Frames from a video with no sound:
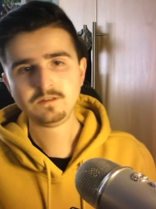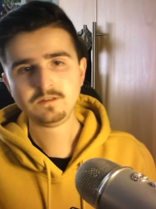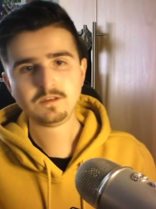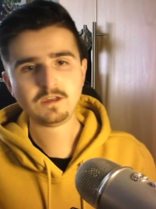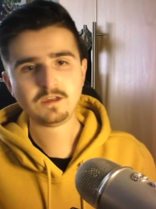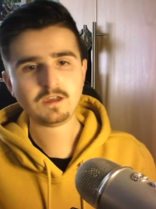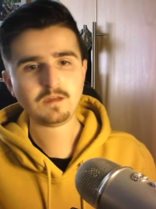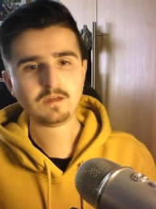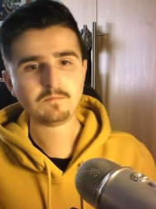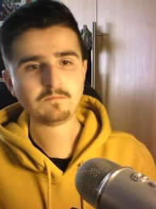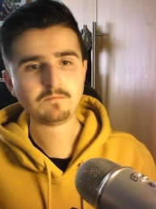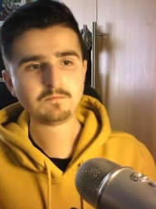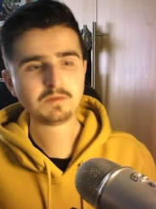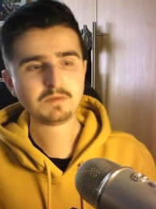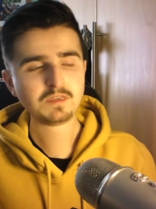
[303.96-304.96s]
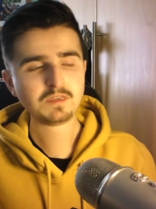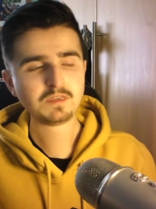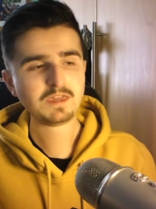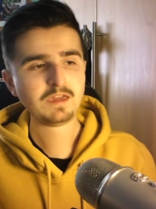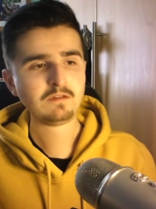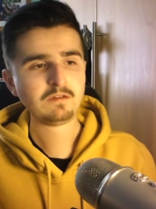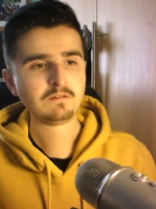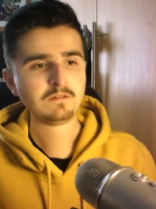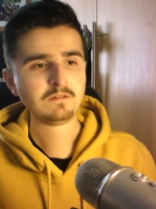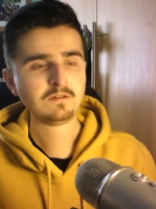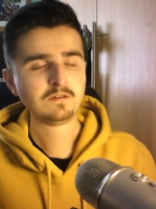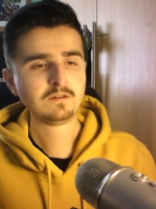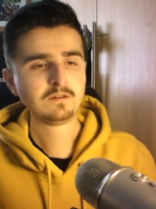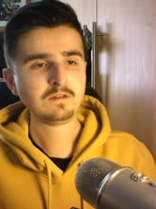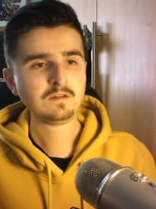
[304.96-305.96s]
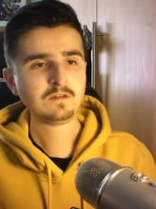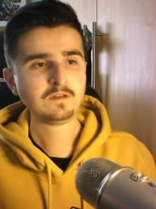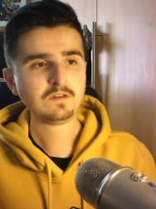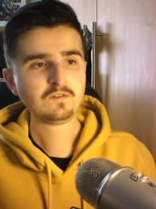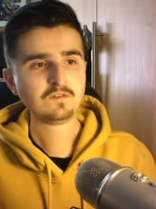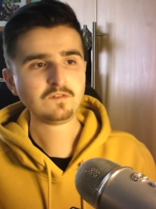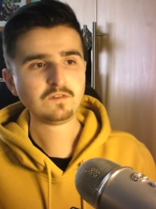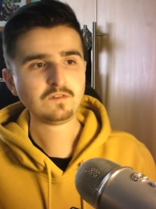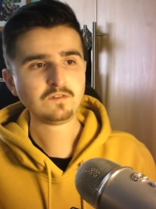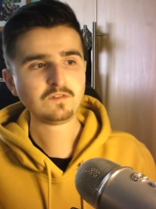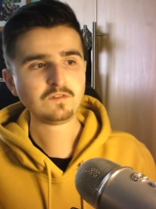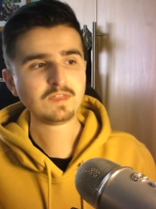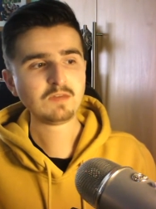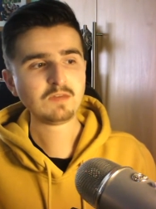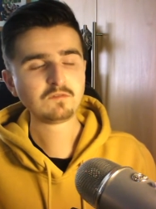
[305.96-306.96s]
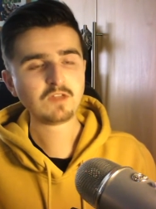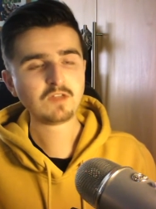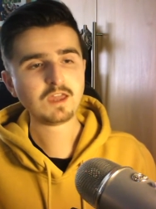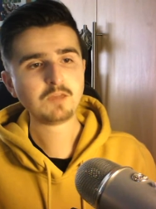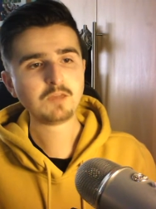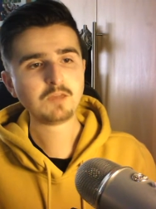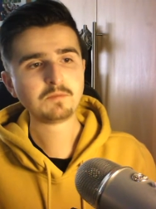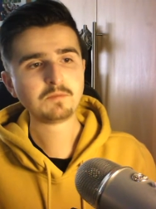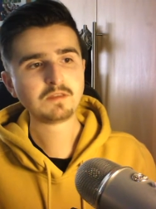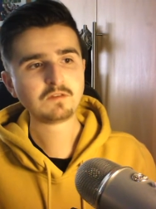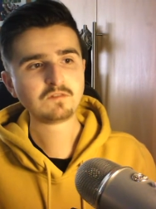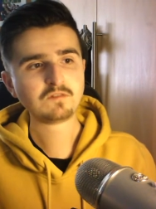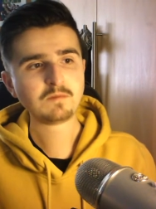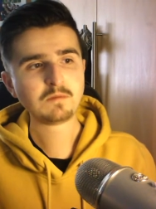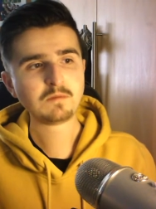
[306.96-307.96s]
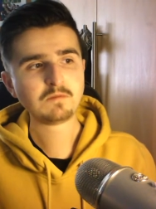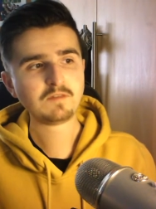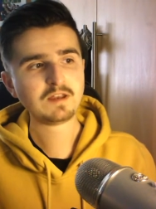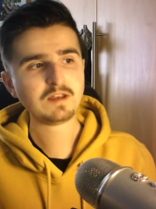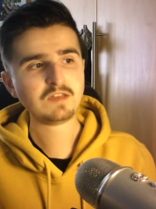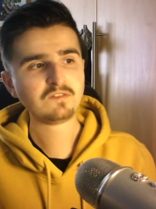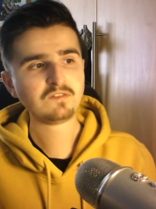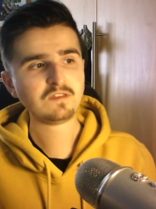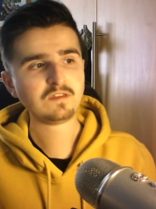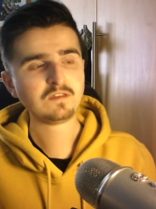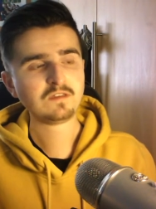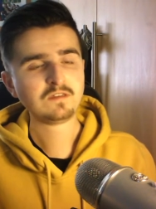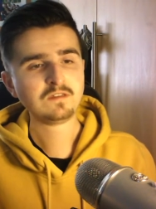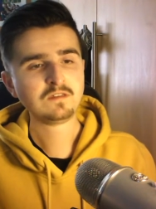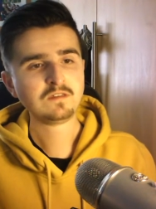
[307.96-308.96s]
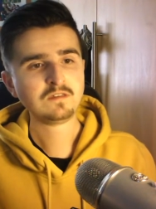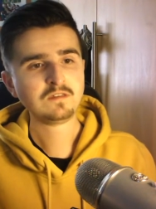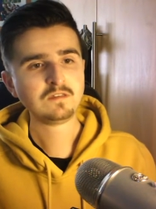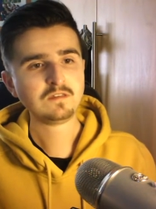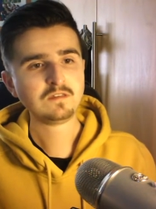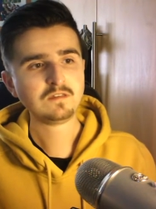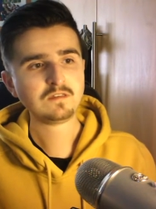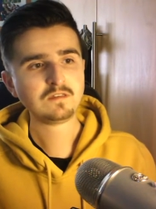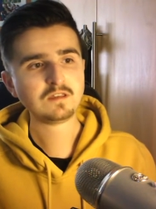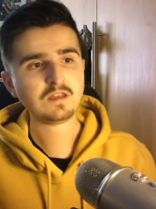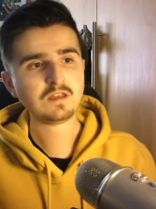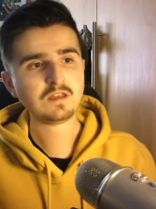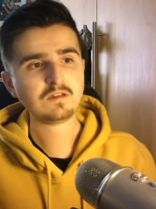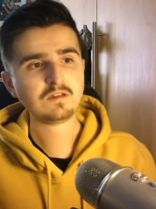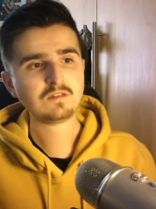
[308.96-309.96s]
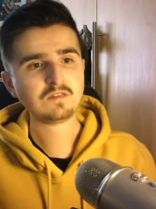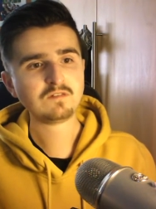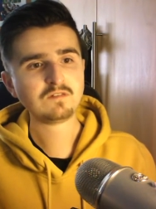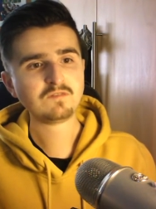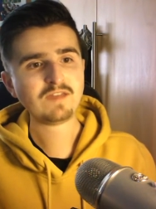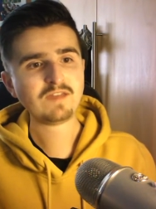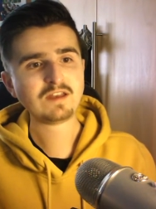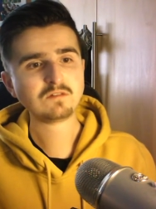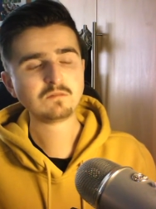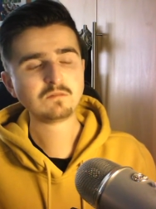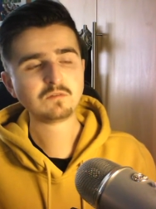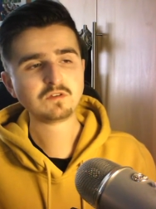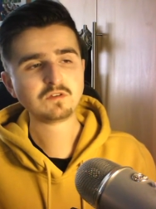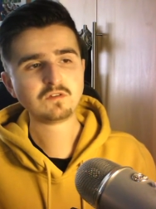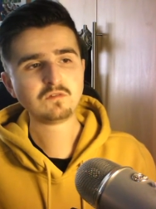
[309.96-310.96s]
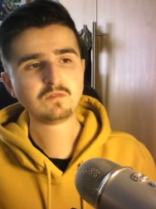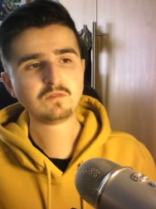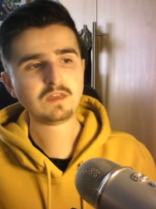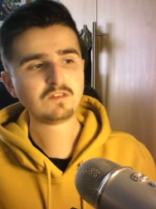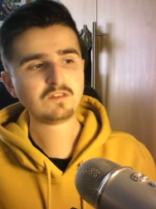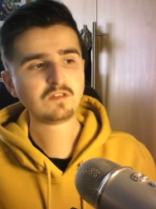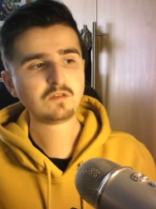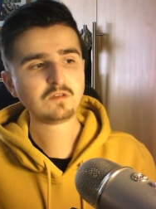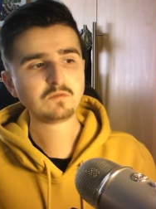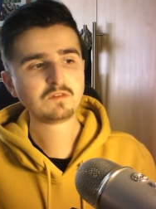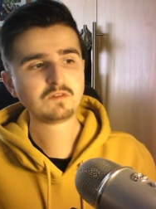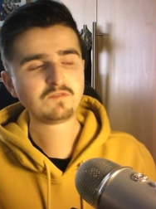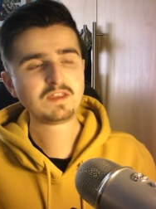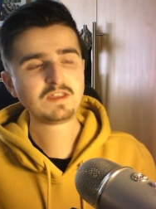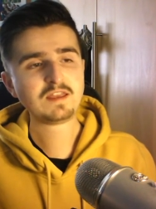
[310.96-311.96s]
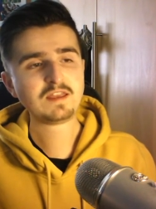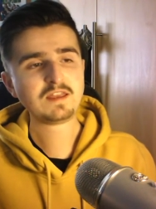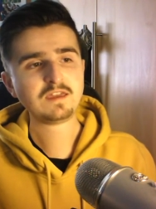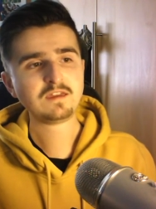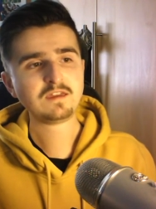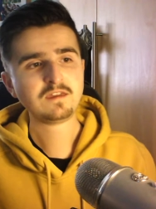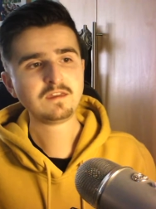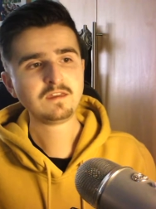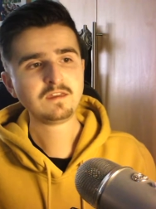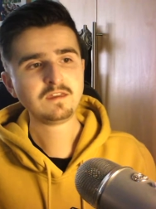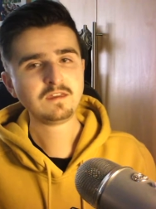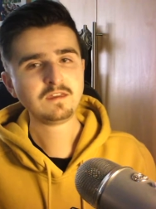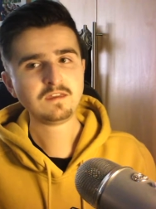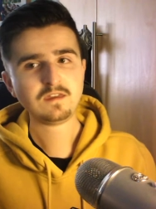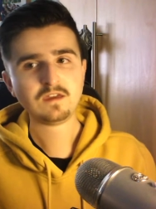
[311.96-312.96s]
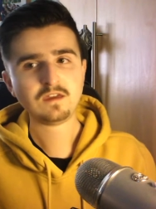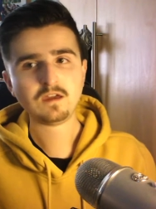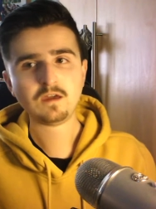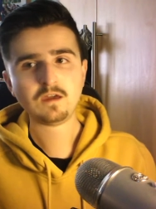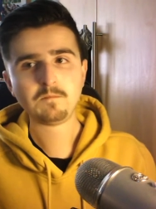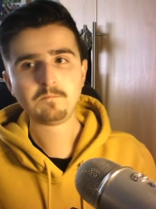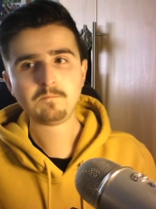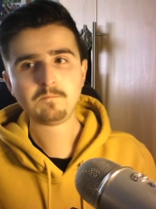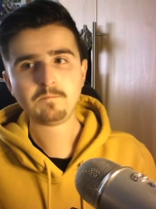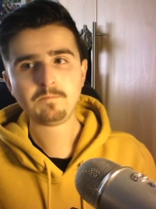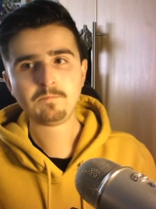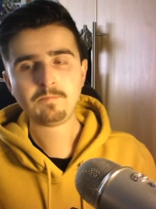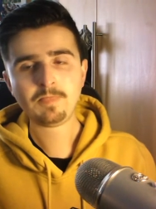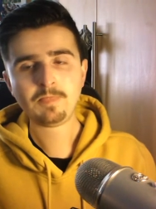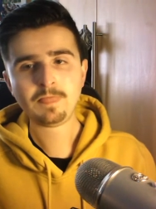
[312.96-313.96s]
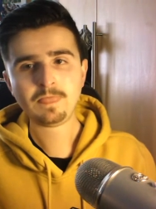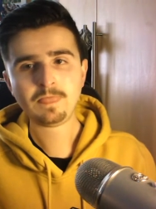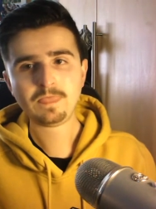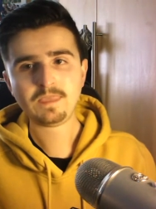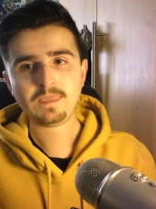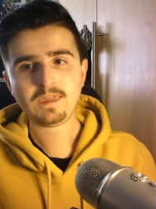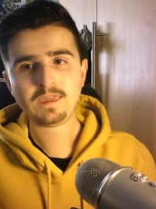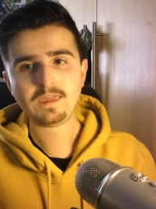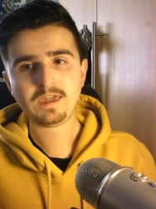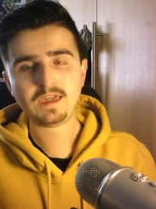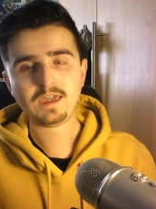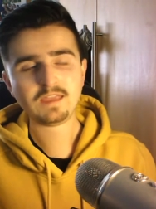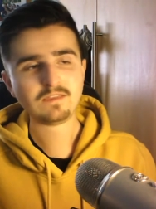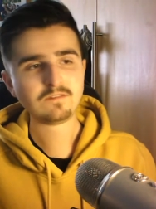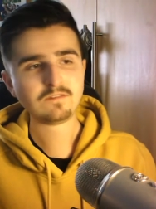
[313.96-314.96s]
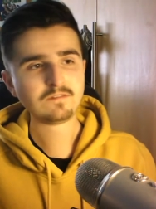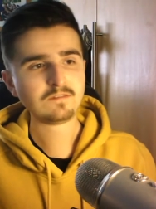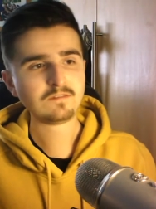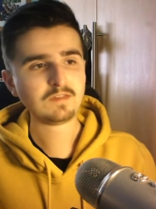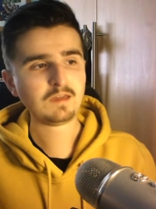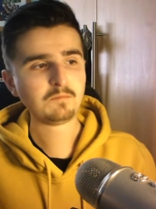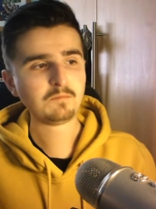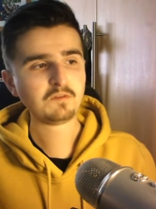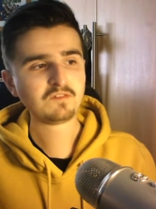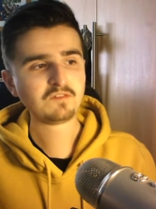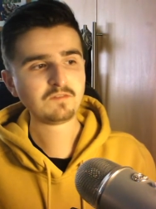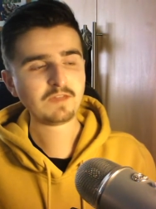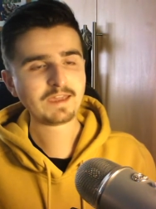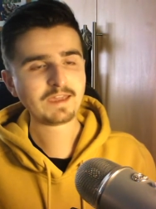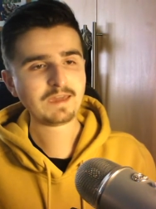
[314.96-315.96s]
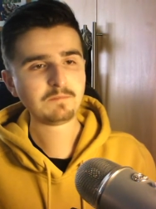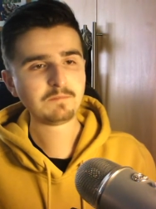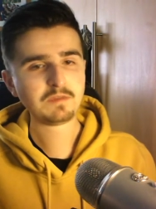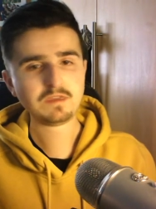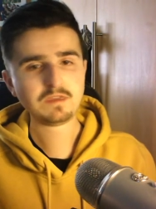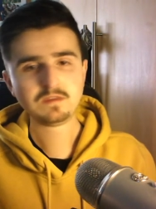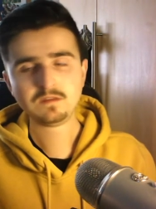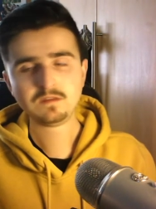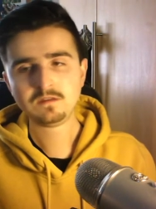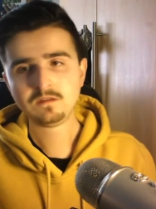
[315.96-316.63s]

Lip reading: But yeah. So that was eye-opening because it made me realize that, there is value in what you do. Like, you don't always feel it. And how positive I can be.